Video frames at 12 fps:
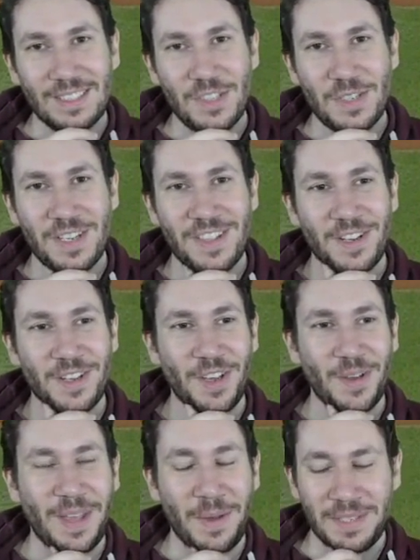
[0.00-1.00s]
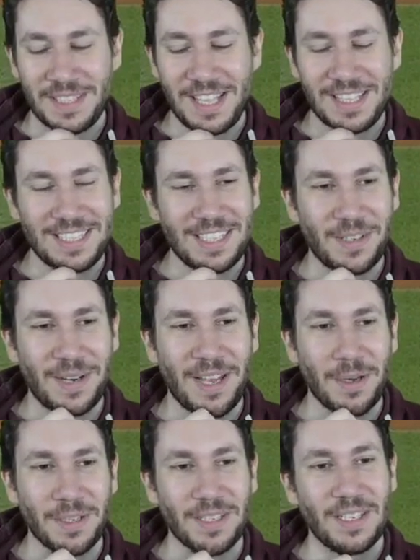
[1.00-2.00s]
So yeah, there you go. That's Tanner
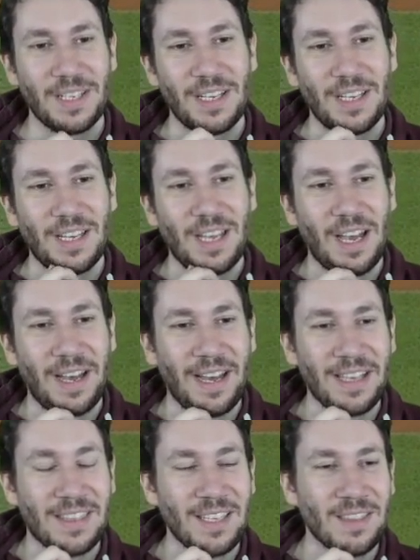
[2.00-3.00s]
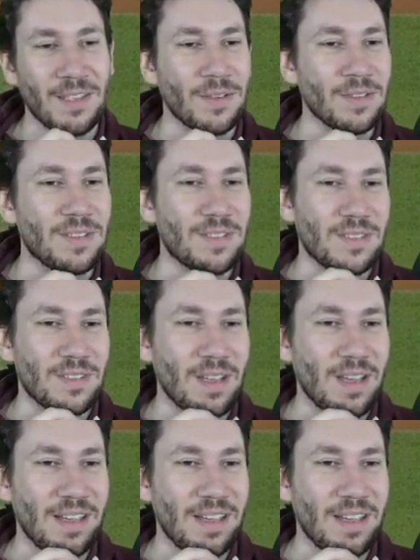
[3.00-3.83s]
Houck. I think there's.